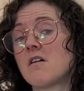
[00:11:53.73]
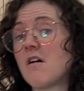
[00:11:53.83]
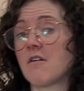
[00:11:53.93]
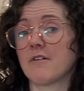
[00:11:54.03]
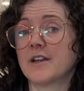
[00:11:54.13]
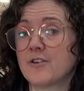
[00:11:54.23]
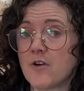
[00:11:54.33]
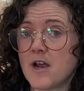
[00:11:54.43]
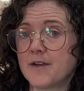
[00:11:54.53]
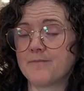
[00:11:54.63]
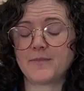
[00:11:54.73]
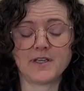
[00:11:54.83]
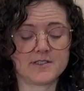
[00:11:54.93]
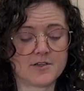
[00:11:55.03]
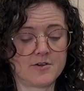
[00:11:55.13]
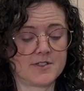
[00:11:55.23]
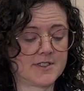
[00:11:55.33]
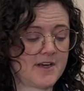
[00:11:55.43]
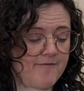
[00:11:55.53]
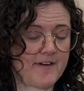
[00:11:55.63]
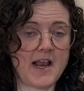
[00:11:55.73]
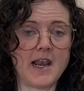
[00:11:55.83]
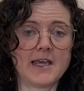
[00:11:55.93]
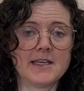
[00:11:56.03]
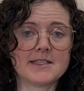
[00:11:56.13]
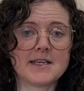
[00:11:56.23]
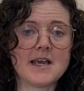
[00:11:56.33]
already dried. It's good stuff. I like it.